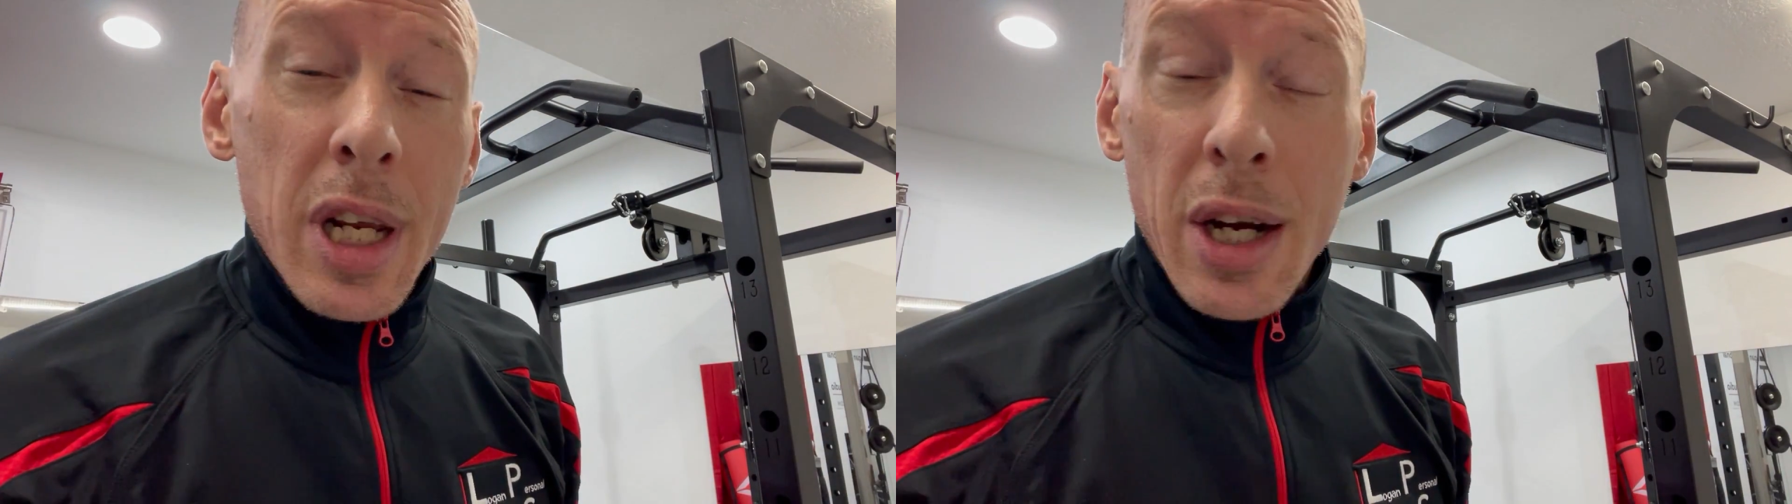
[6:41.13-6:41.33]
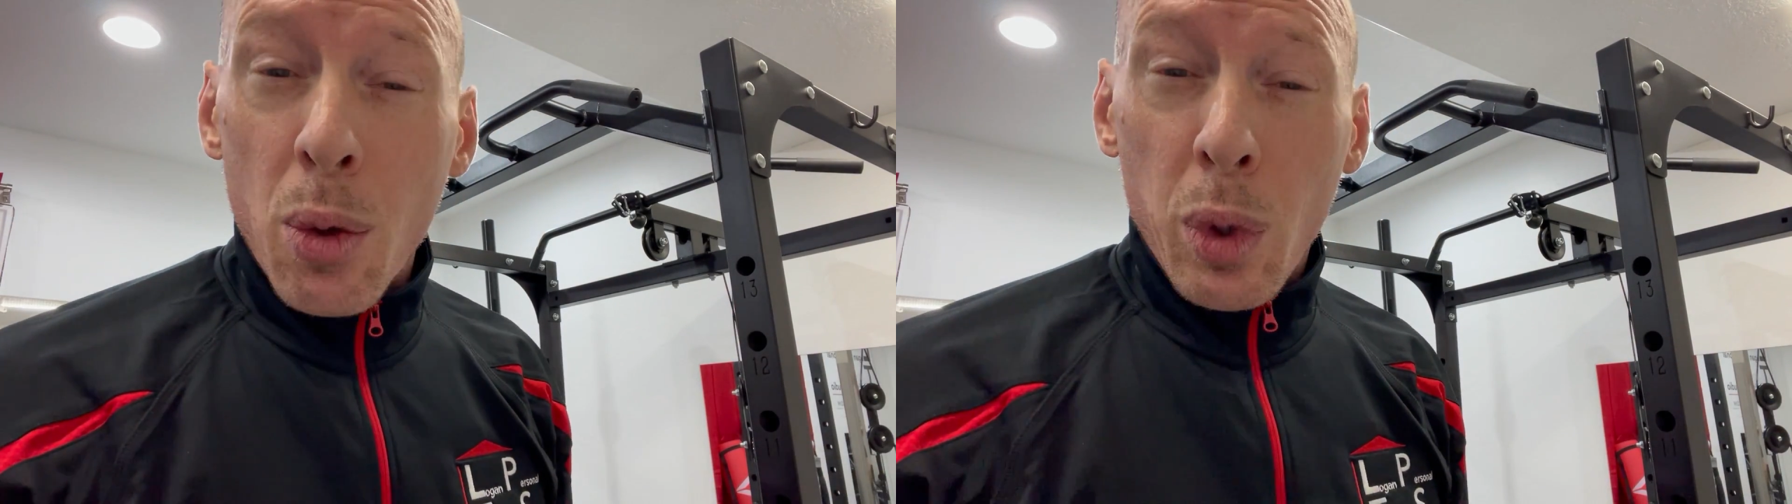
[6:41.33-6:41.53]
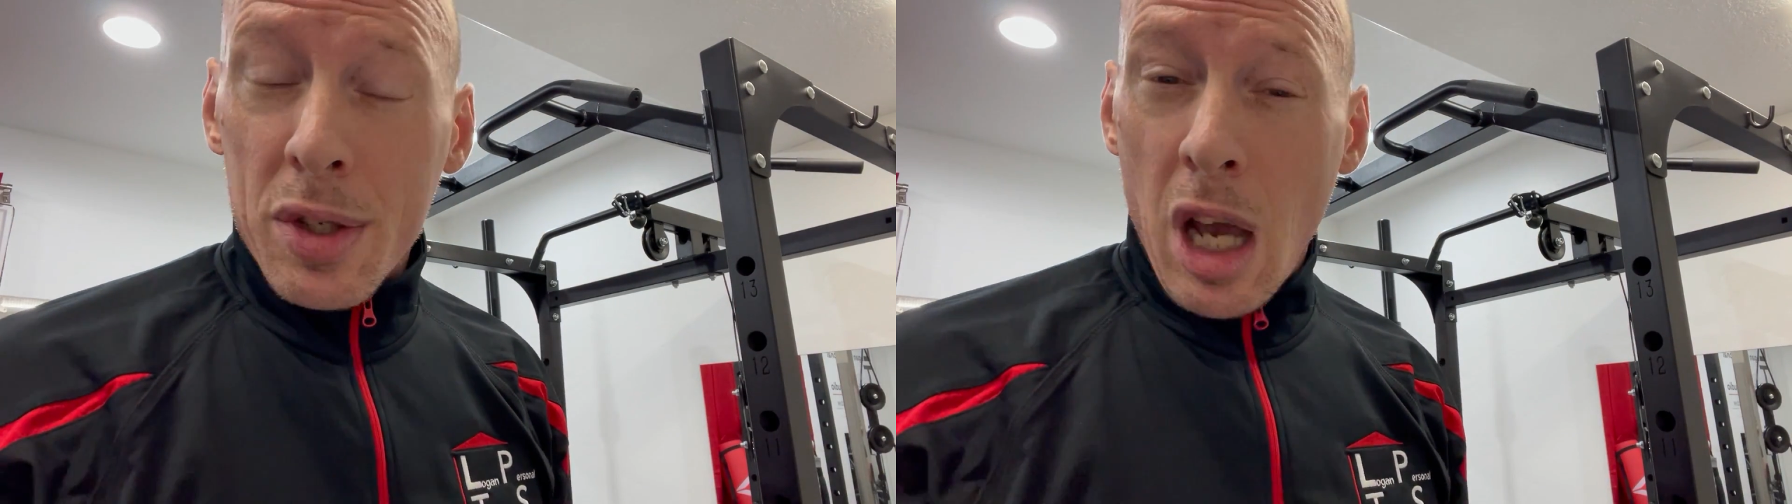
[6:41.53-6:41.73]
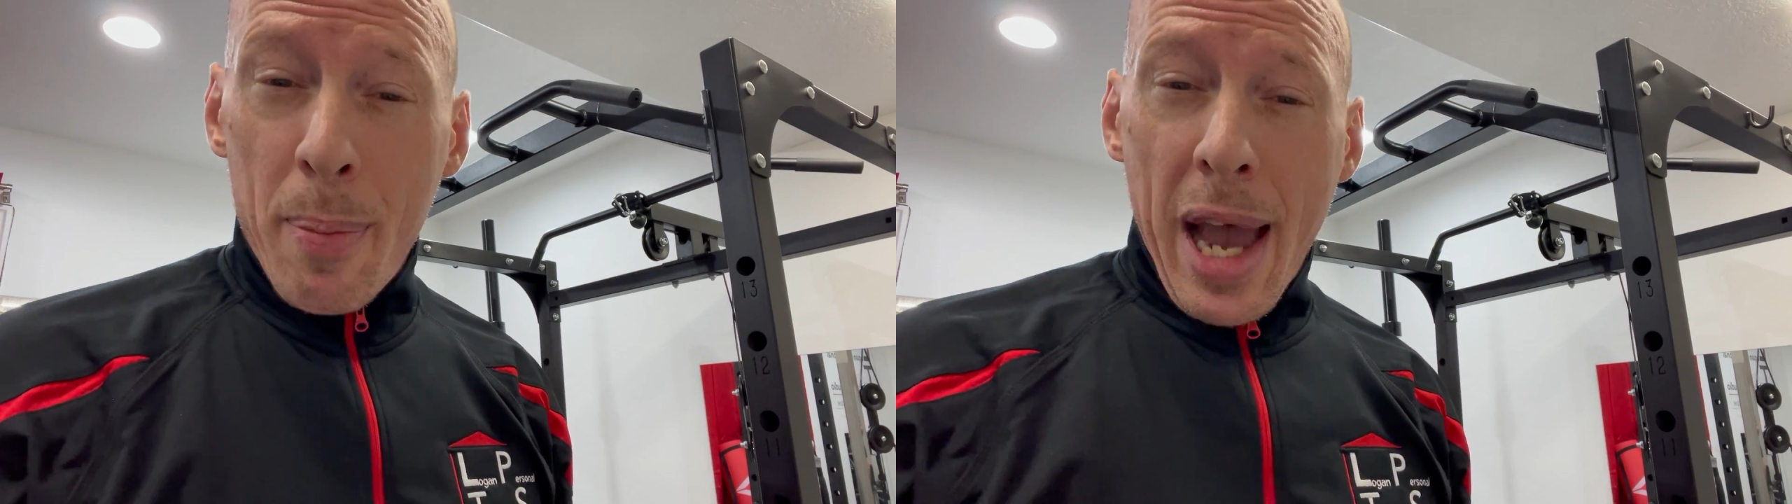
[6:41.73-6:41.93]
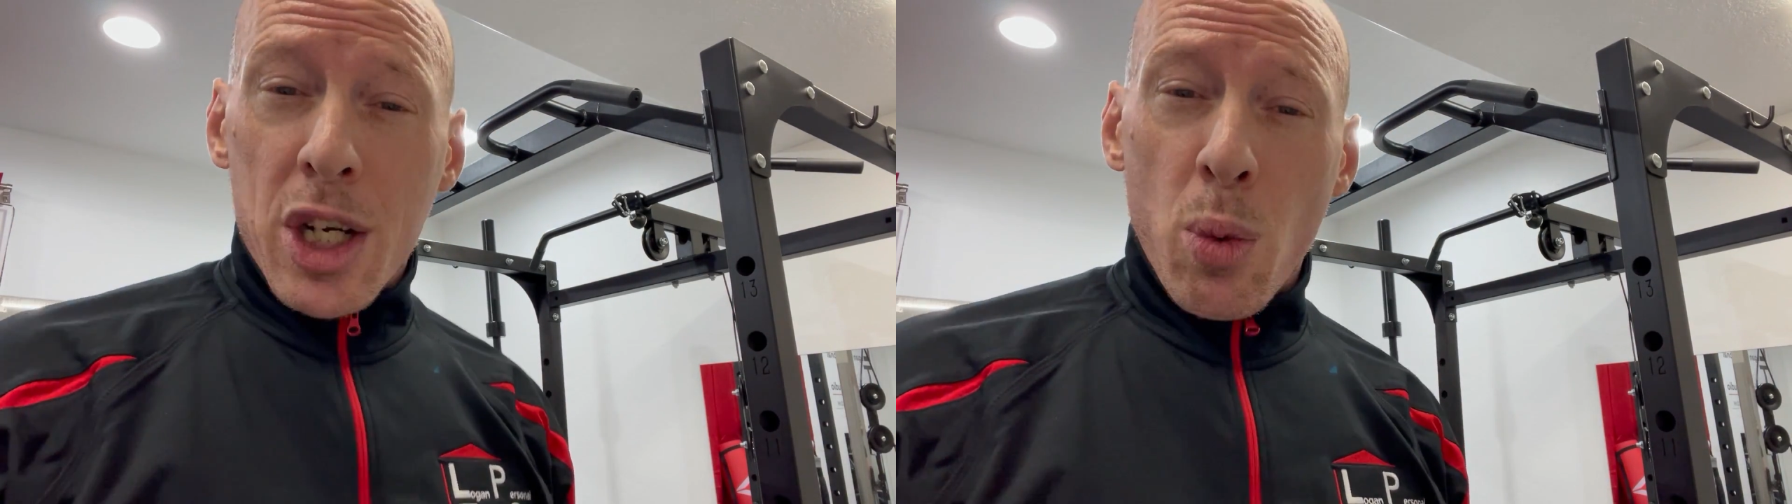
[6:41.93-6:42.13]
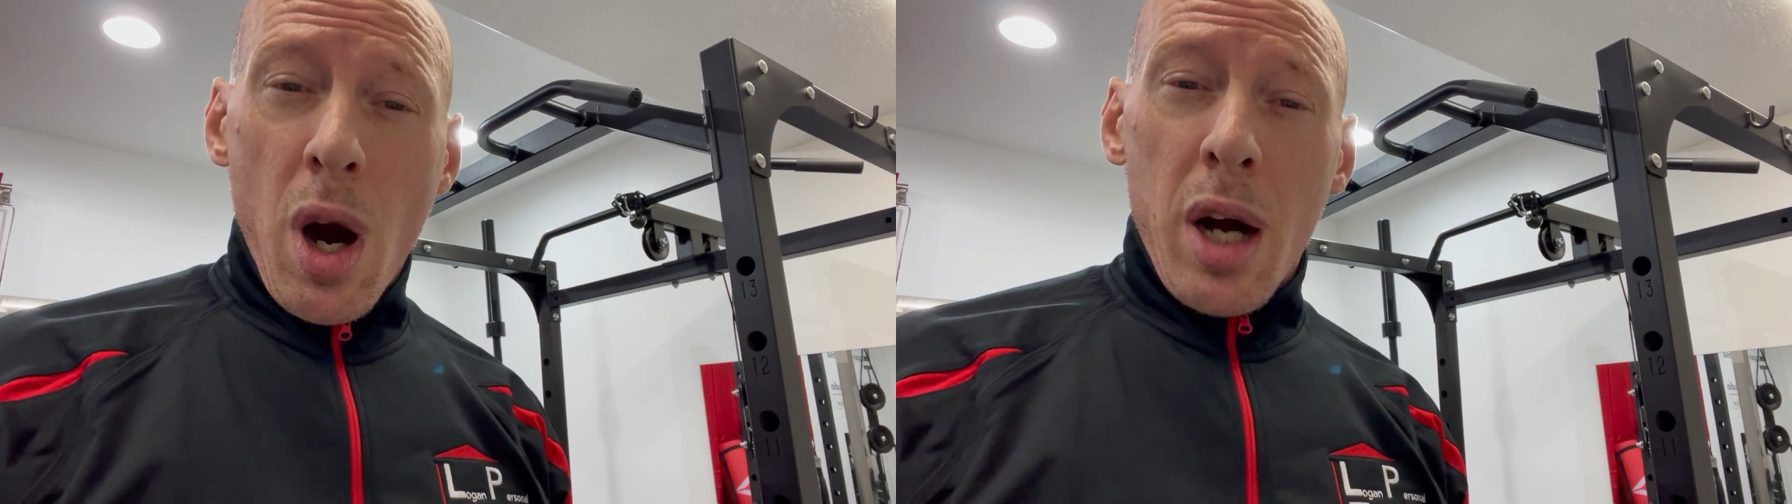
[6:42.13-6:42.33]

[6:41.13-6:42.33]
Here, we'll come back to